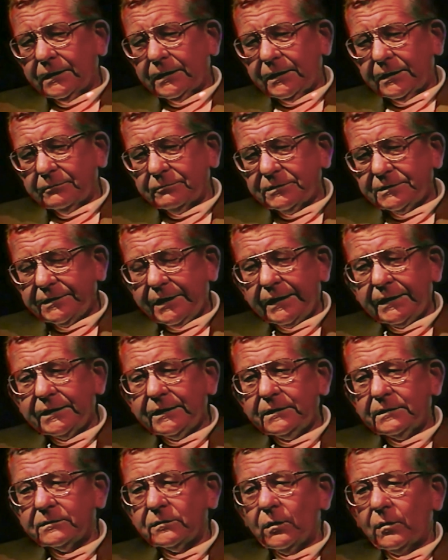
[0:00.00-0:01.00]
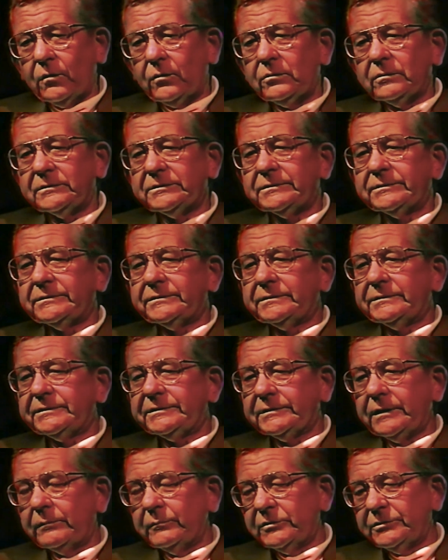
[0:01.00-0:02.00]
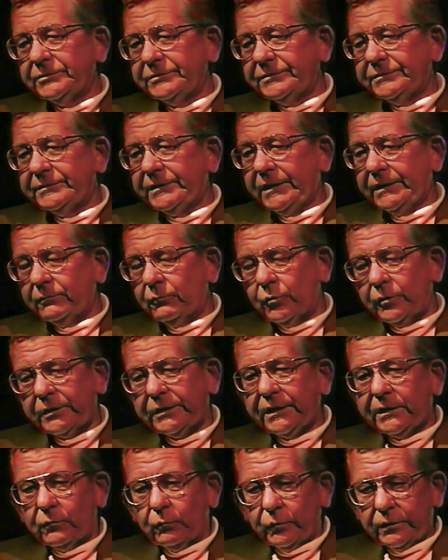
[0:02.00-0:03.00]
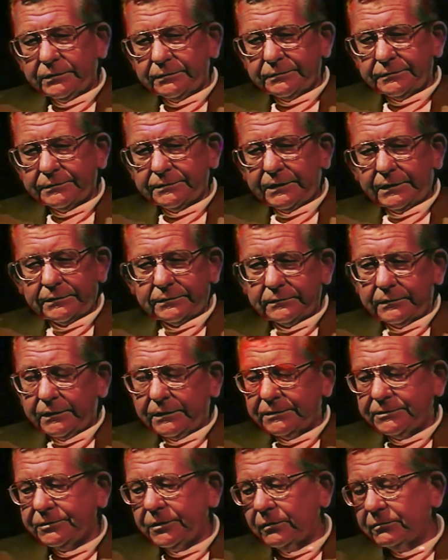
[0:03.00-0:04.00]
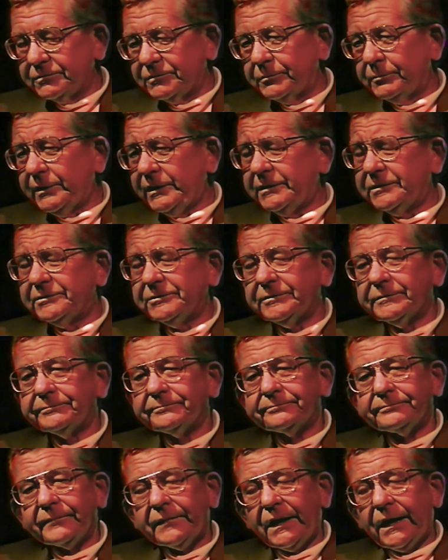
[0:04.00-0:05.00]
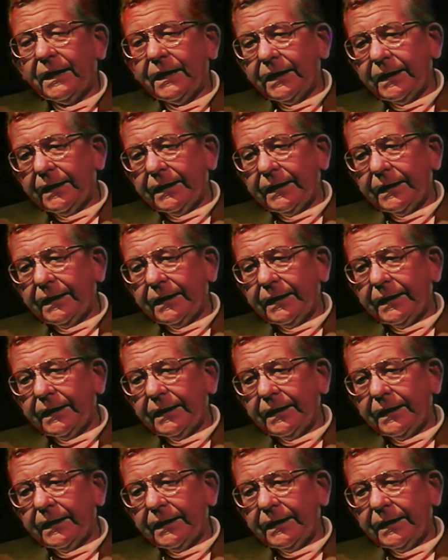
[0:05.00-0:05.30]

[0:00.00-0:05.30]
I was taking tolls summers and working winters at Jones Beach.